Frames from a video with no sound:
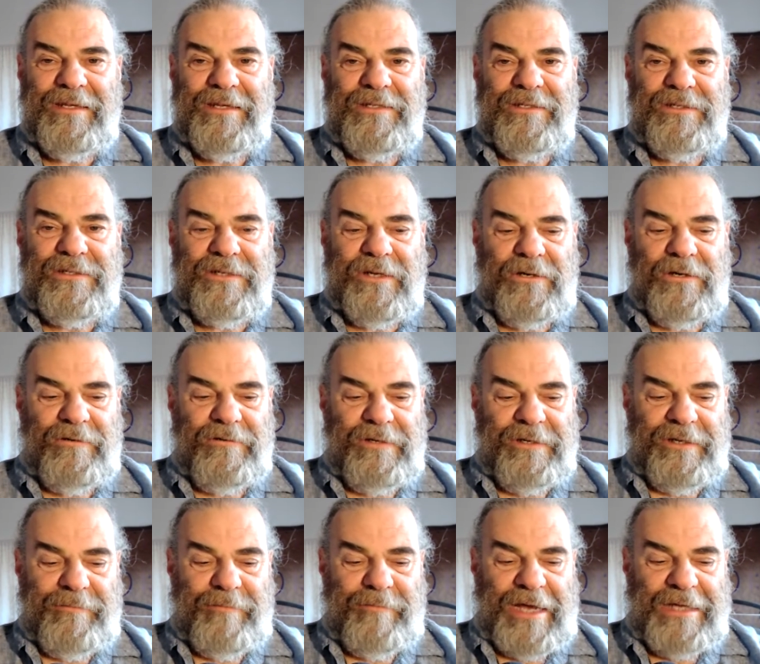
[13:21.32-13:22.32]
So
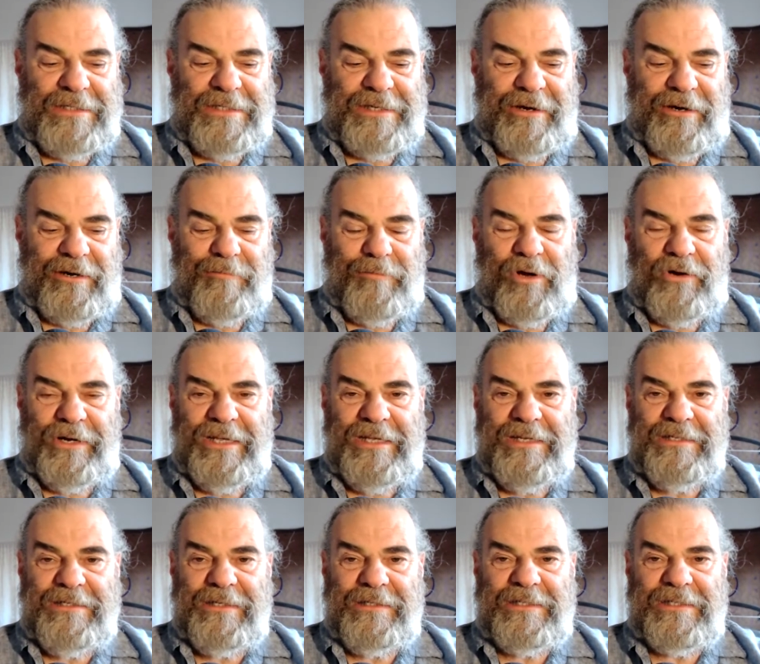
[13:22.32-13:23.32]
in my
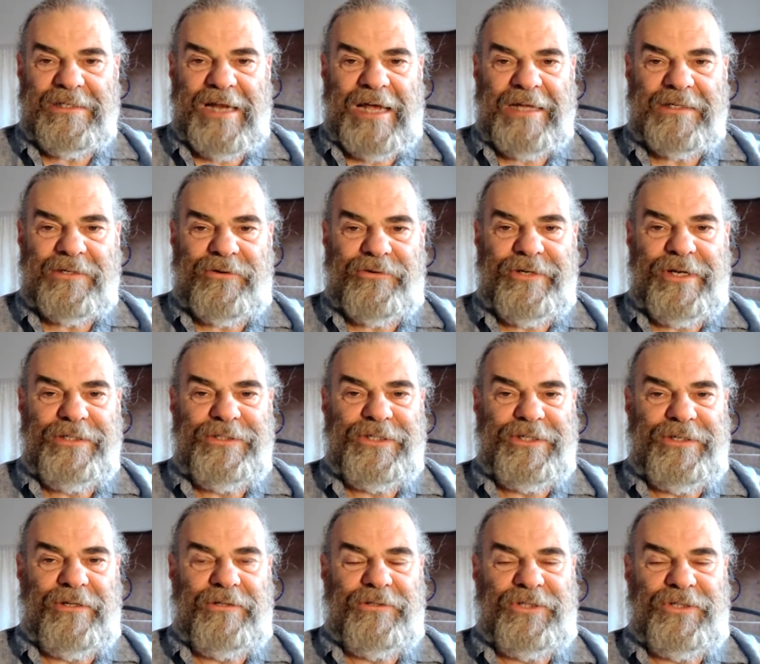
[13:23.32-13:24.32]
ceremonies, it's not
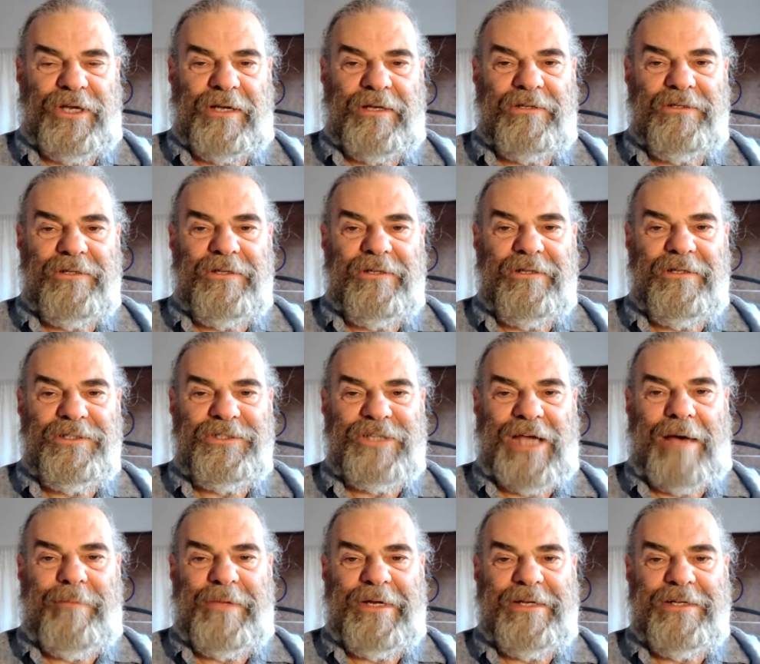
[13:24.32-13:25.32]
traditional jungle
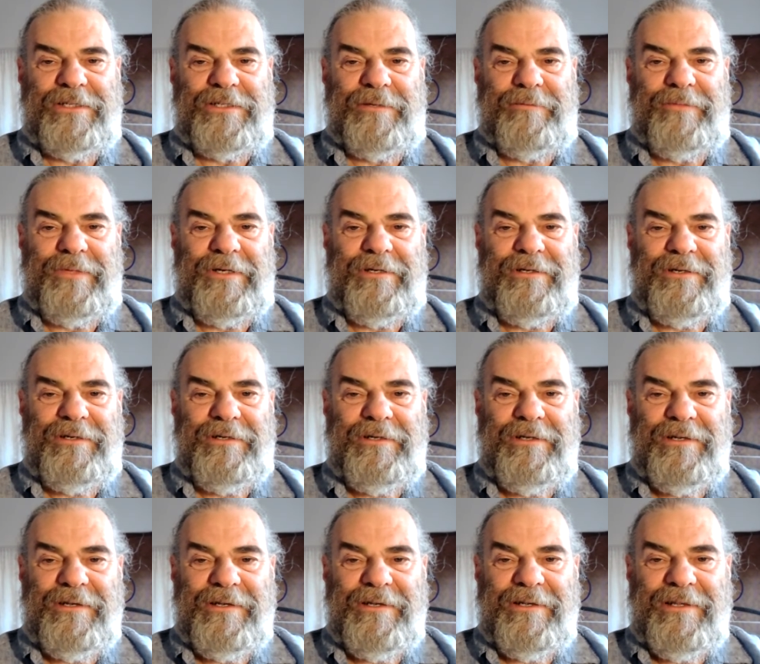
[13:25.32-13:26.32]
shamanism.
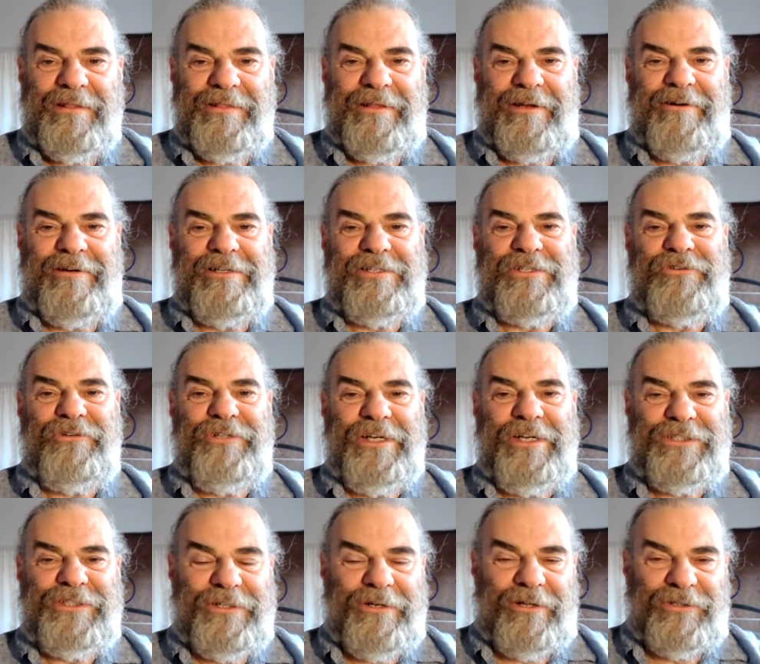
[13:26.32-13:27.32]
There is
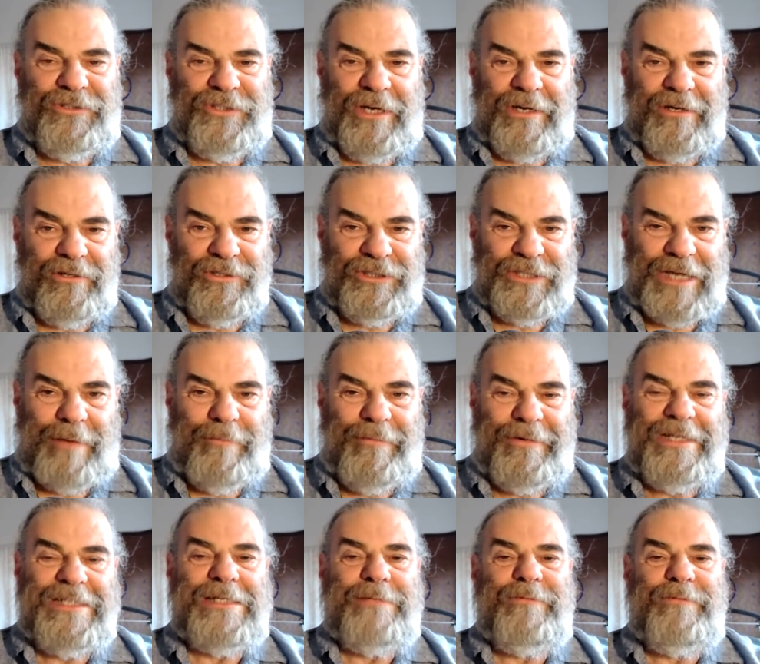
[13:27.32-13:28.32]
traditional jungle
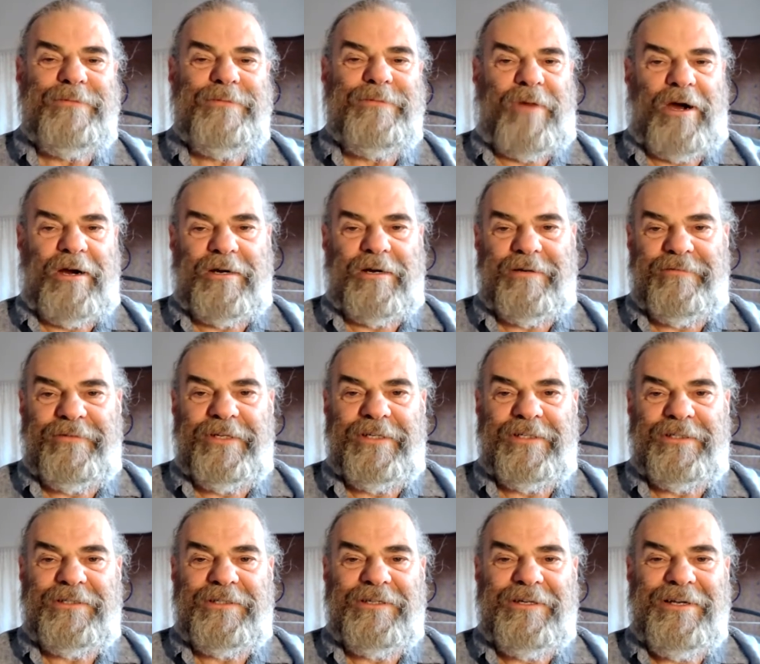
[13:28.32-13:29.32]
shamanism as part of
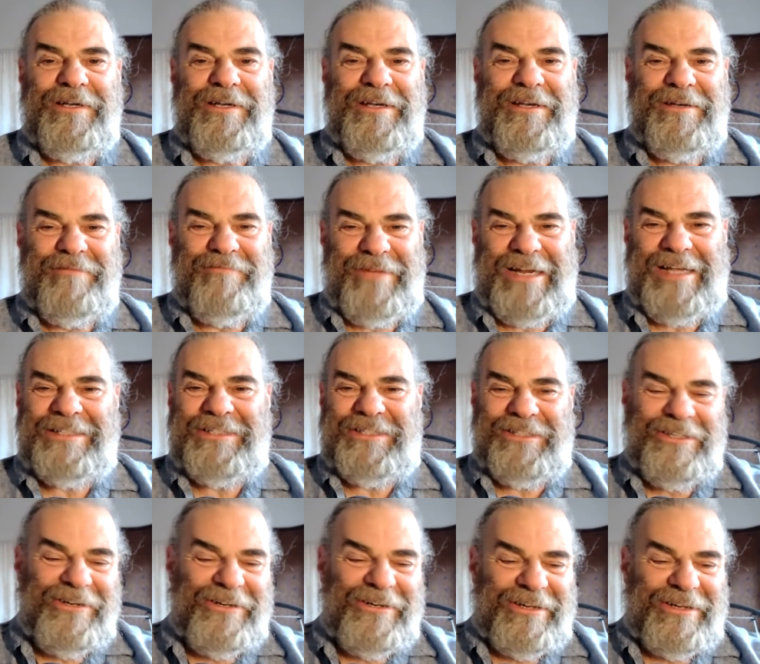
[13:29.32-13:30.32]
it. But as you
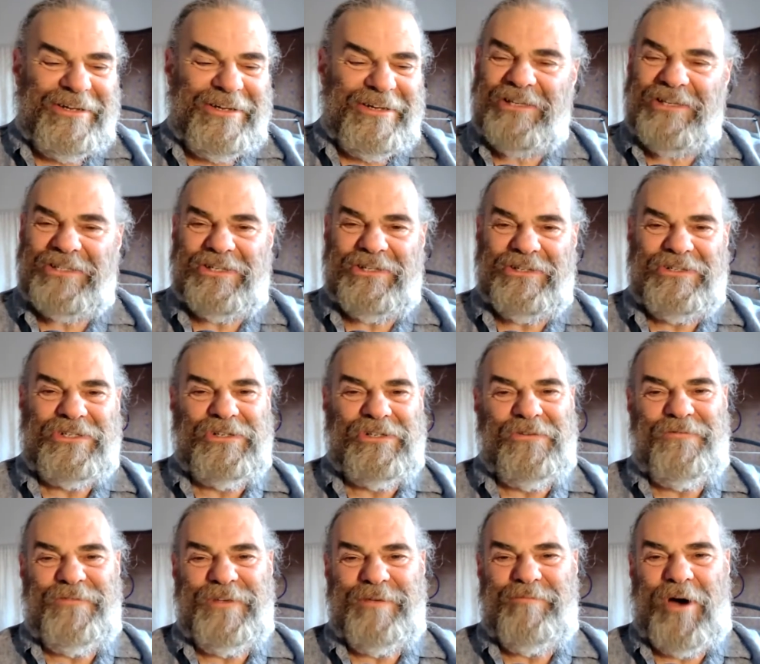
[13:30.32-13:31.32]
know, there's also
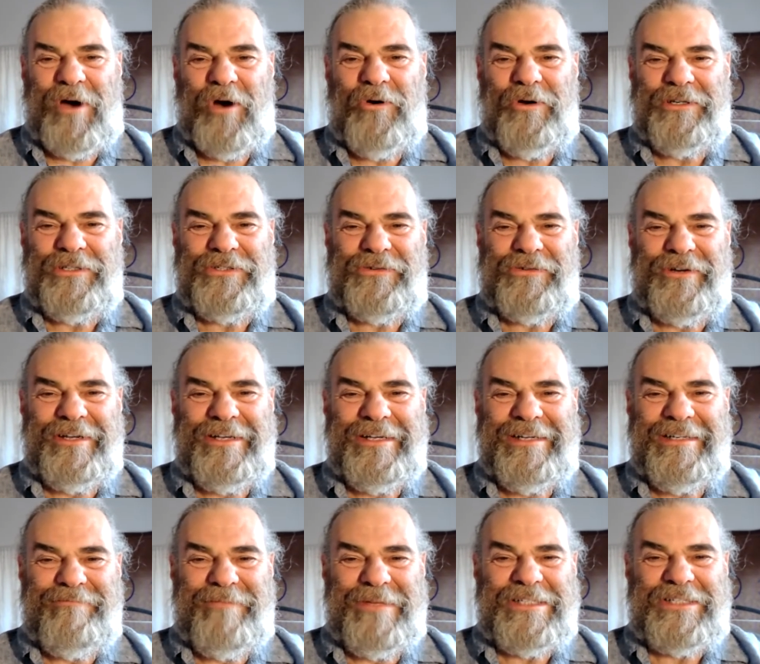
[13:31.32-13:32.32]
Sufi poetry
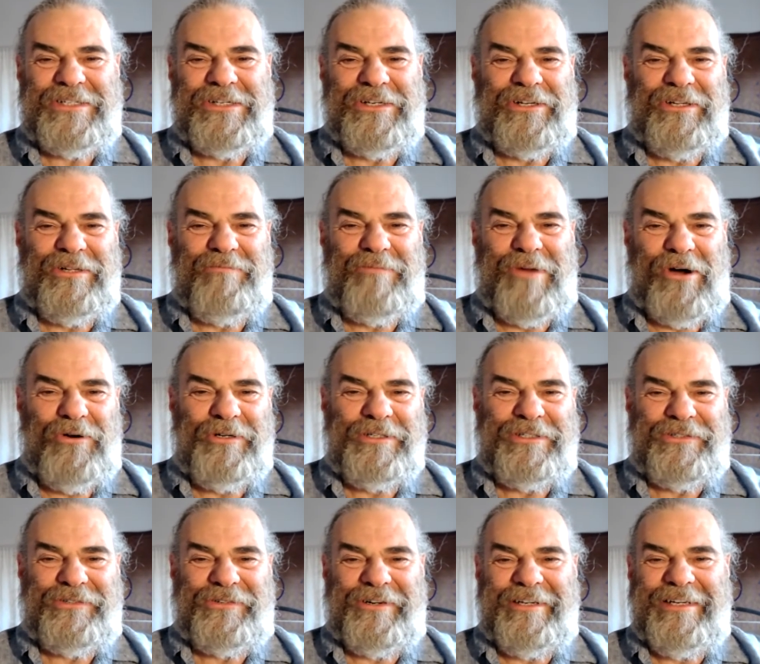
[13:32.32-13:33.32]
and mystical
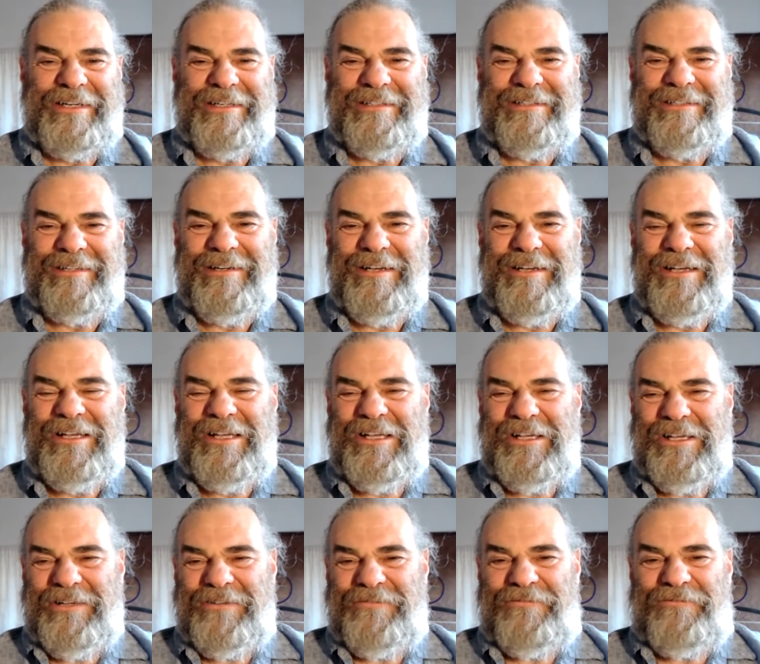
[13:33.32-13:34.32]
poetry and
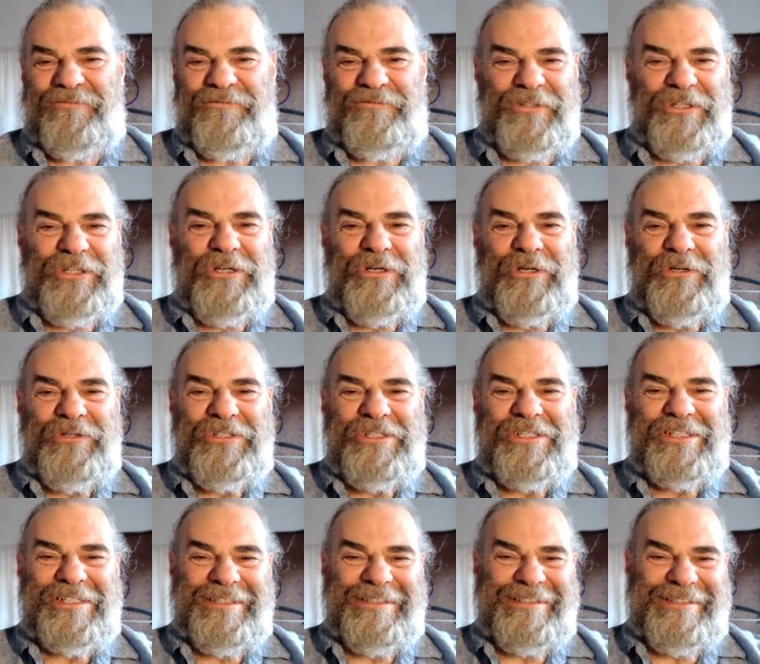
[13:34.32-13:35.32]

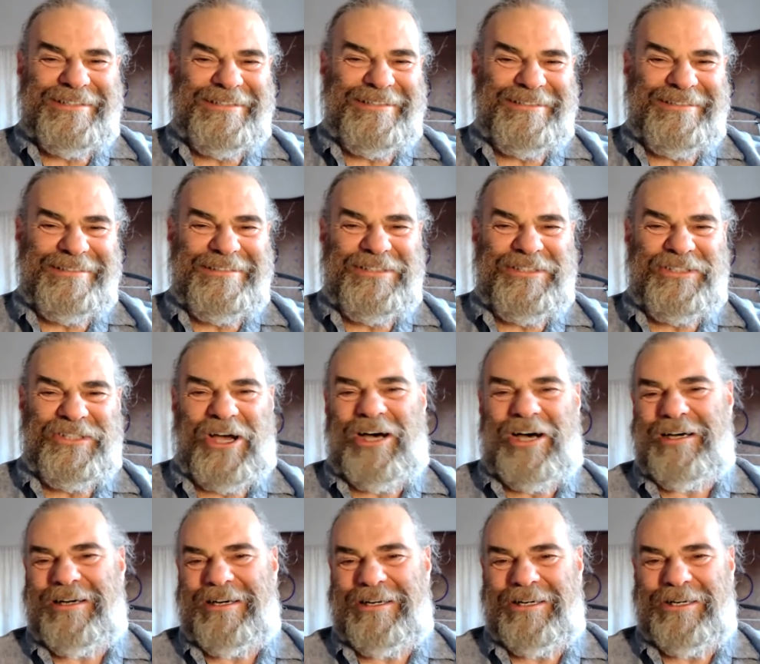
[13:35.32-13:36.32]
flutes and
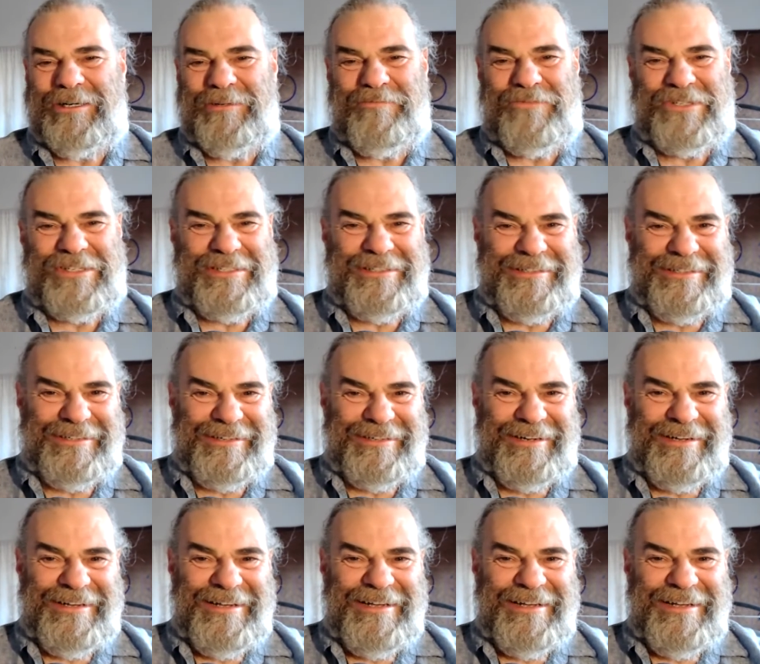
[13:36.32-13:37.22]
jaw harps and,